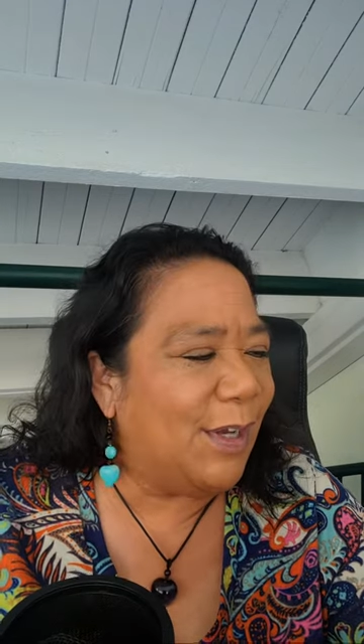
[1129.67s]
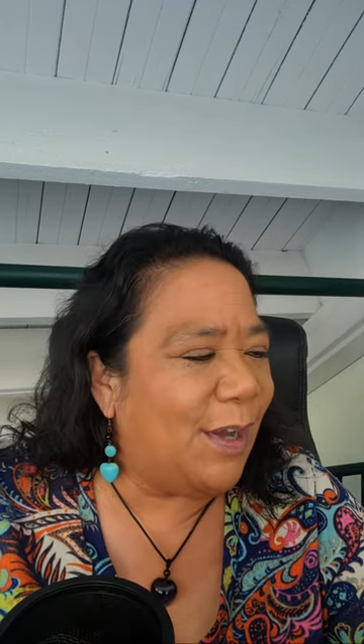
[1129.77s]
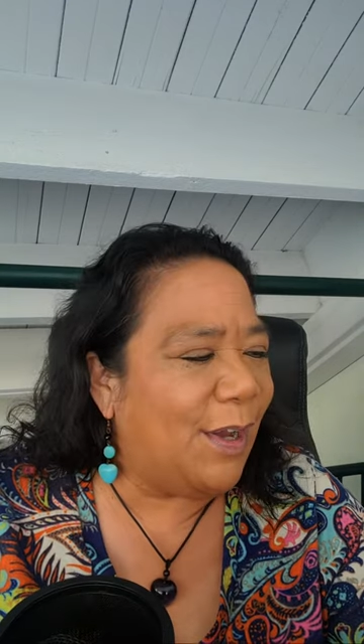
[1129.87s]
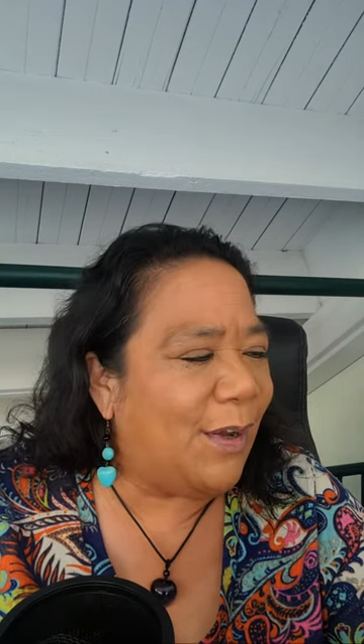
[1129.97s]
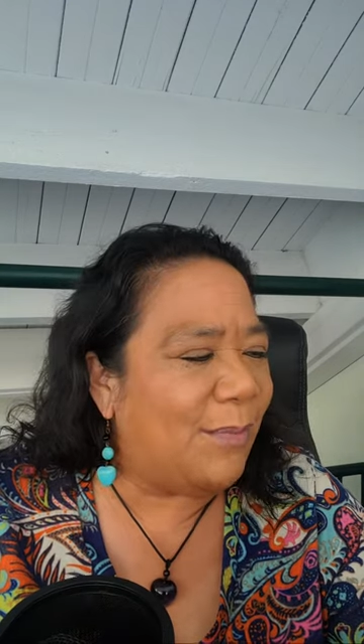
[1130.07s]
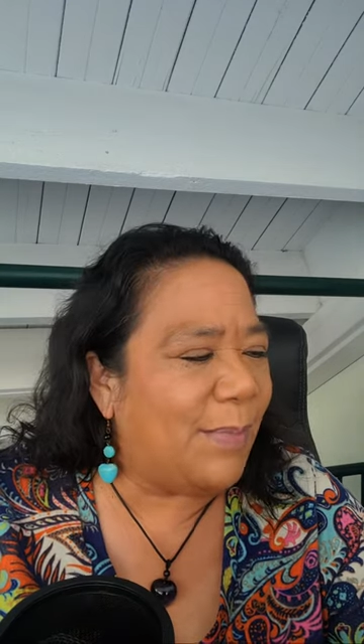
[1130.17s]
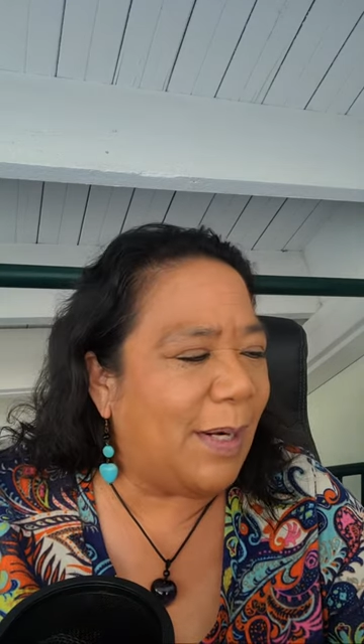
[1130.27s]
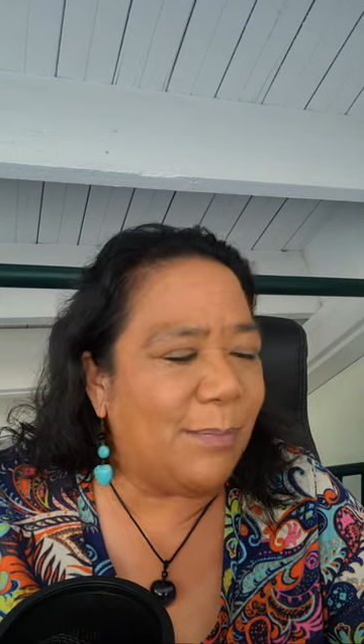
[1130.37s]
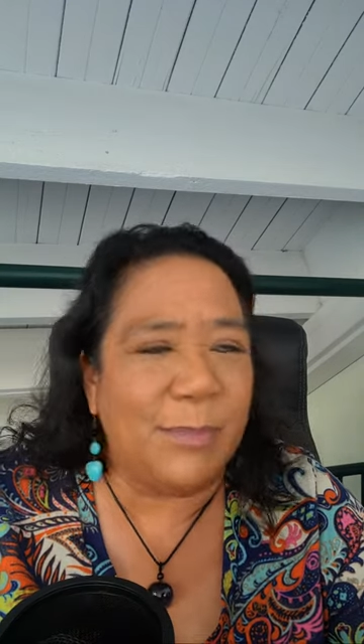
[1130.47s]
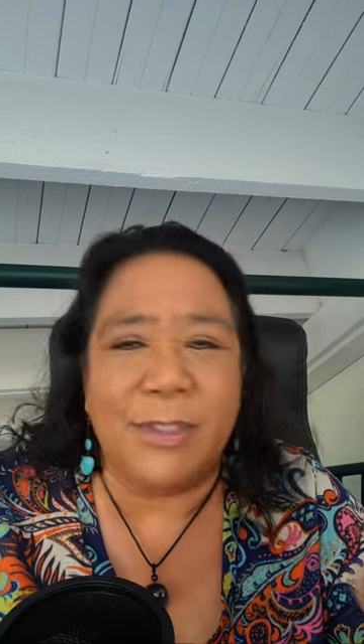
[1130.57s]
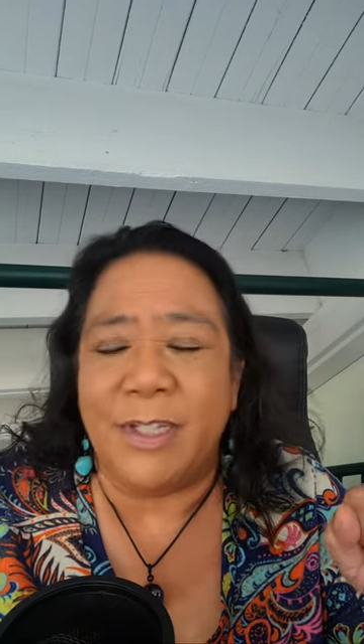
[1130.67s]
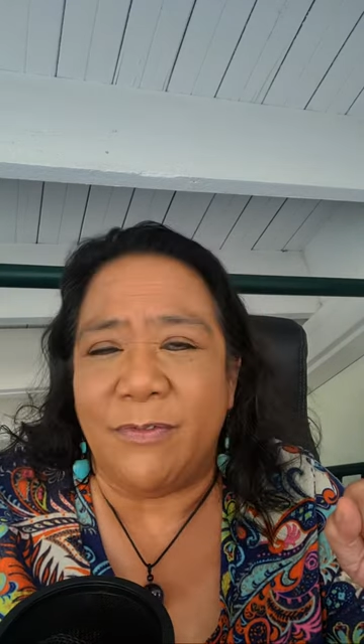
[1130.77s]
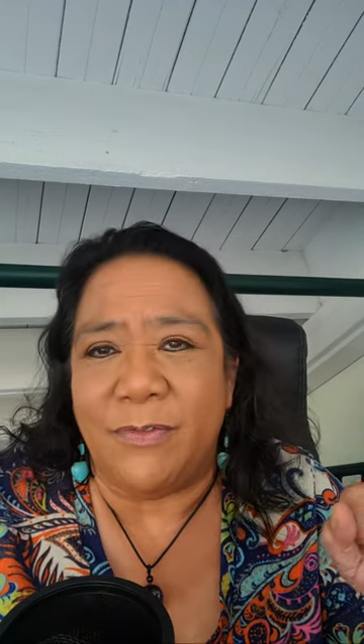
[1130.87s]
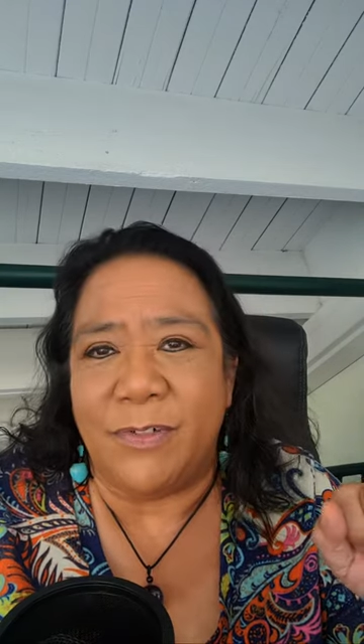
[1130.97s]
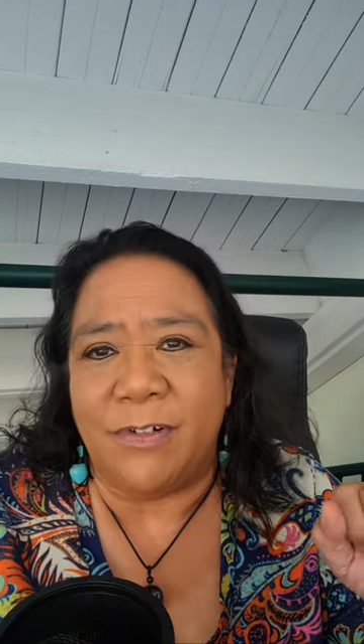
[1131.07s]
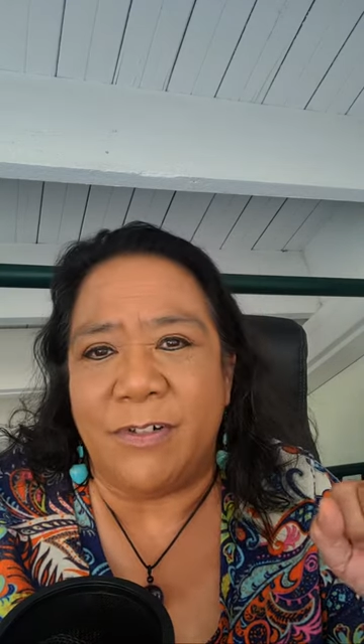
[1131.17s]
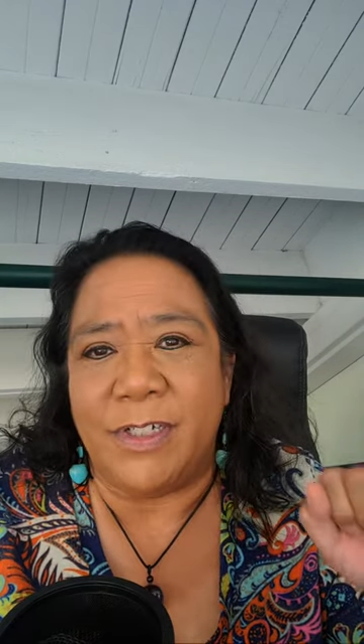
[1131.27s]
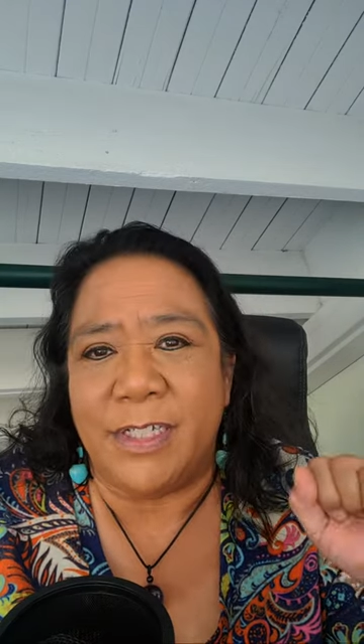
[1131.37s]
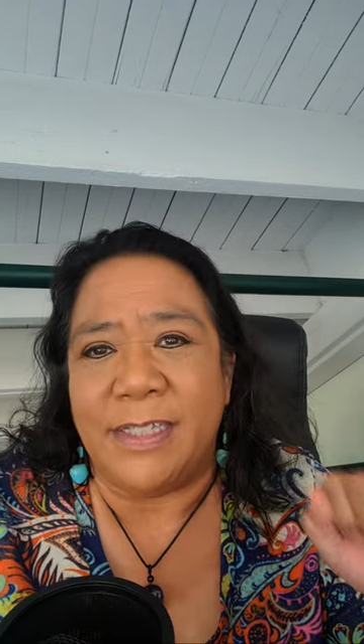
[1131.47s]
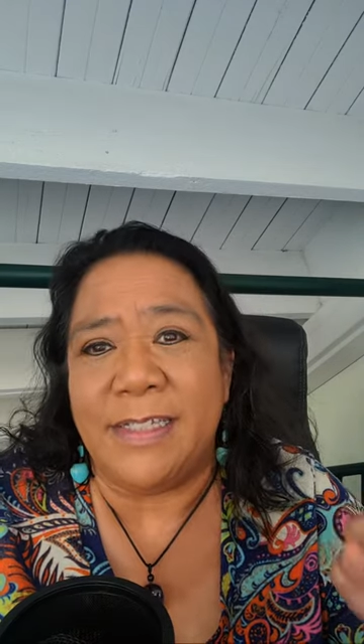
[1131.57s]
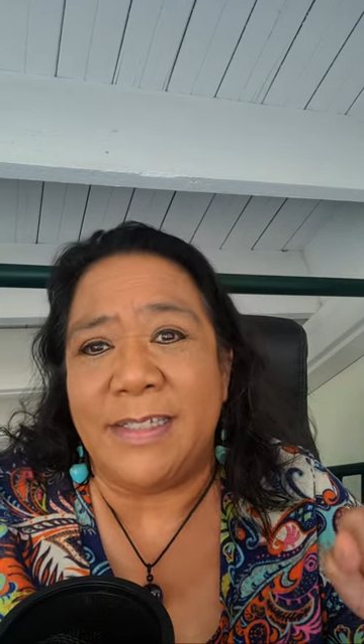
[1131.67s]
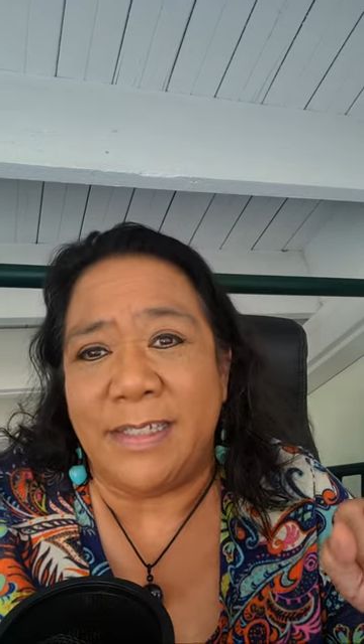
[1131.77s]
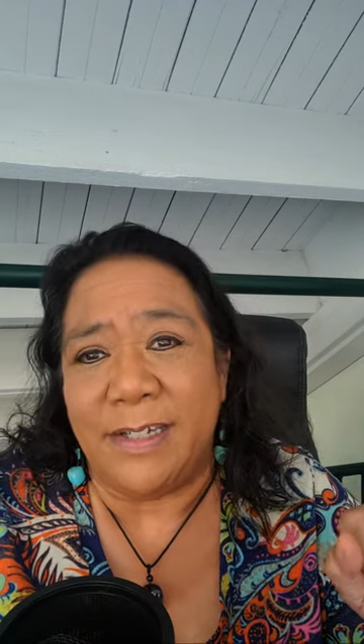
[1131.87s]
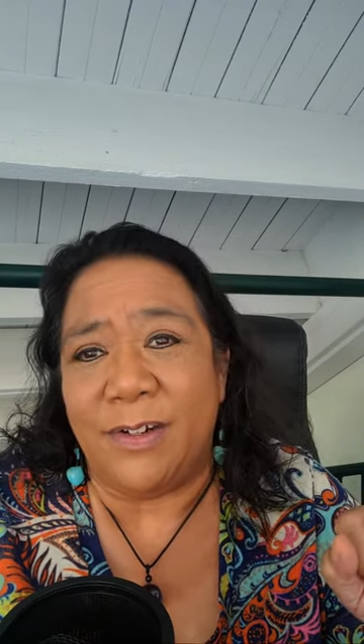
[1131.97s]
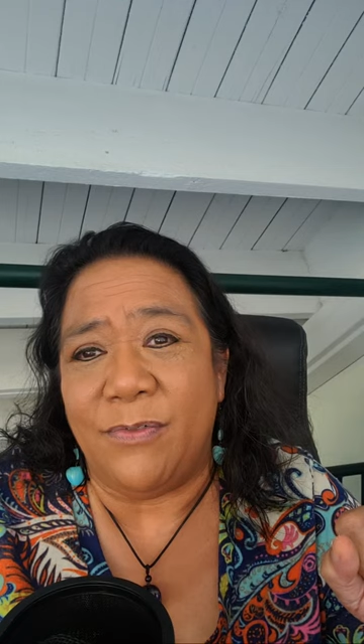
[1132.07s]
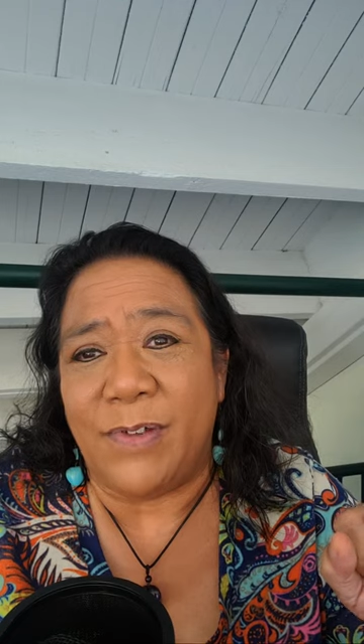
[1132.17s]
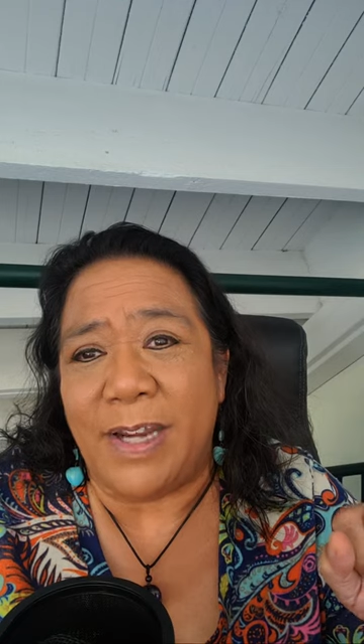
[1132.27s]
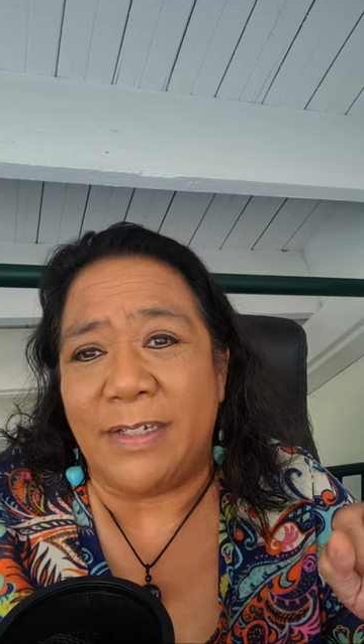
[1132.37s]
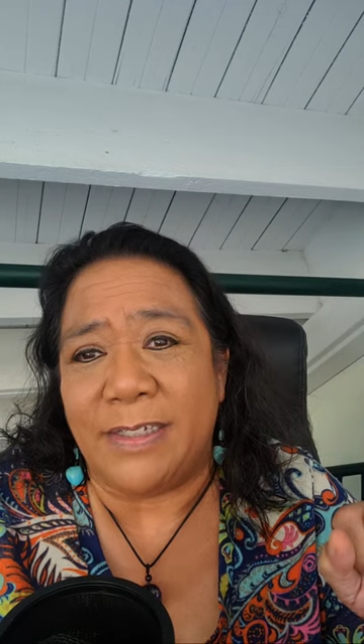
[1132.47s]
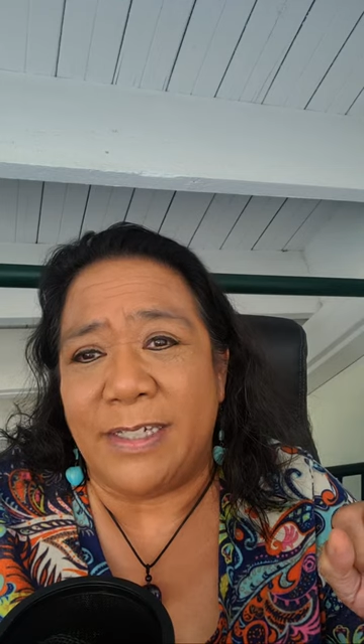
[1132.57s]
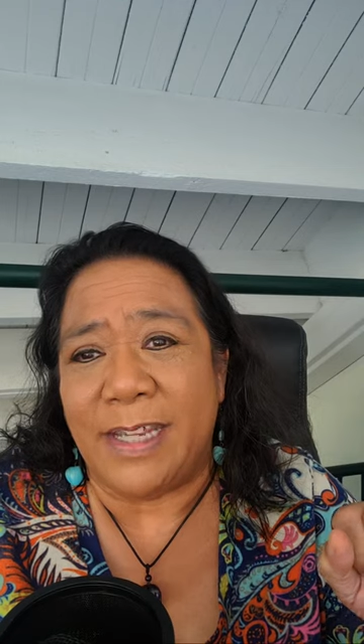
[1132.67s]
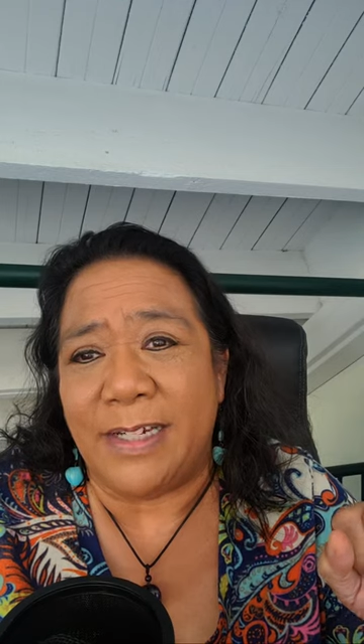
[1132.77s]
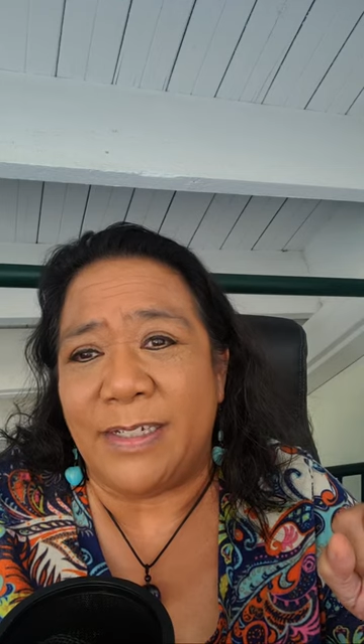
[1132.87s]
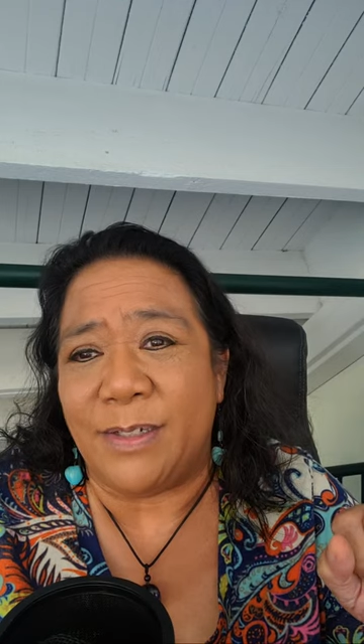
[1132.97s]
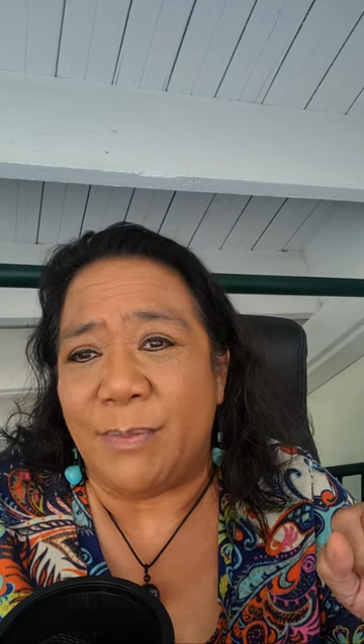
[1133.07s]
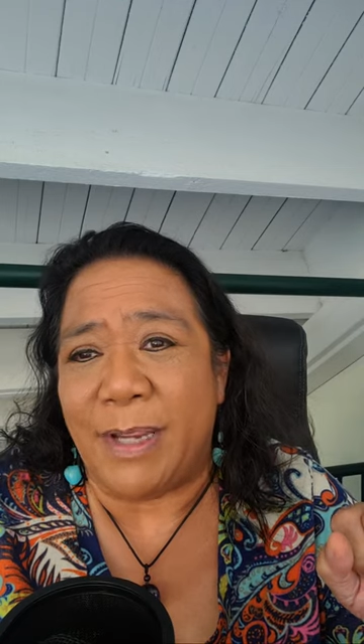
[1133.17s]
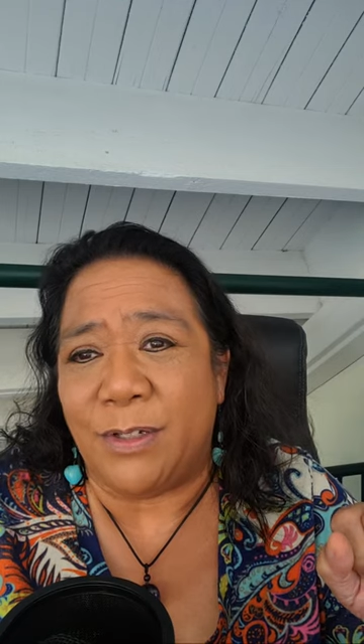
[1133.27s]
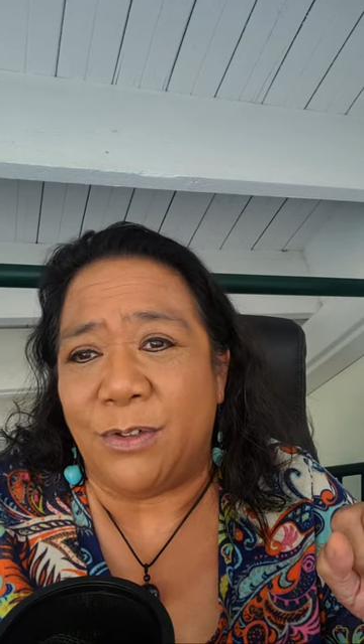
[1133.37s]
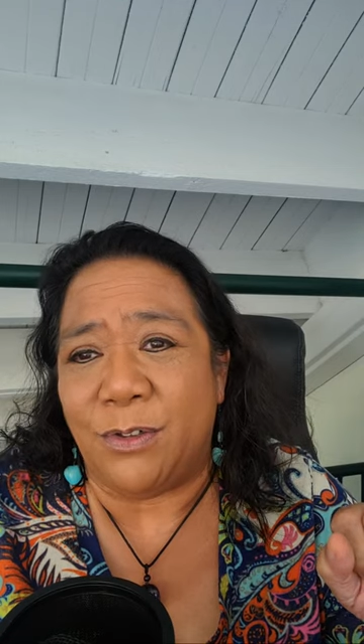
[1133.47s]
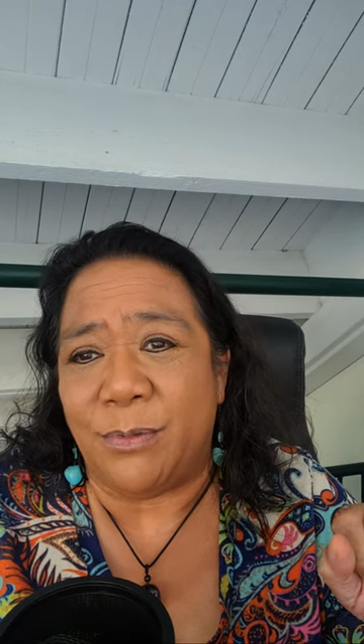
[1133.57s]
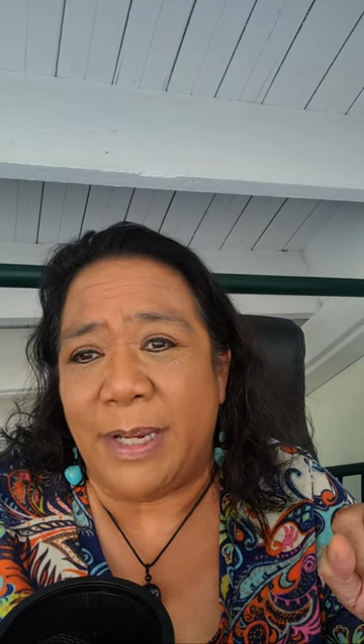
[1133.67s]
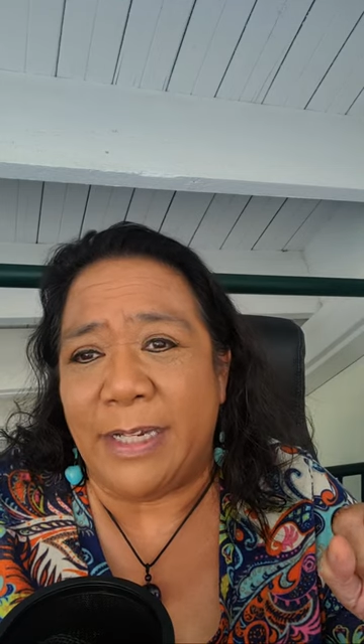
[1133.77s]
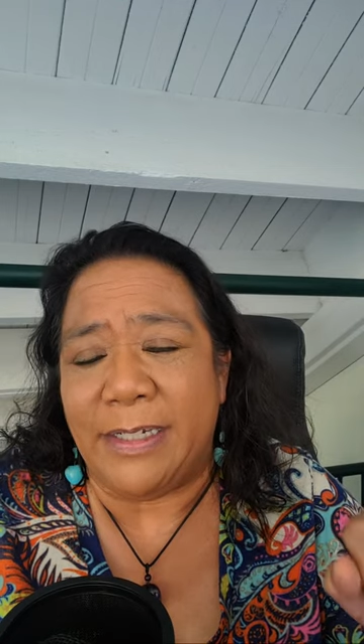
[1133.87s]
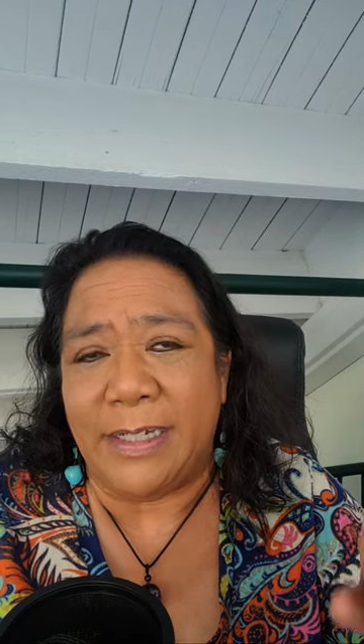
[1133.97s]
Um, but I'm looking forward to this year finally getting to my goal weight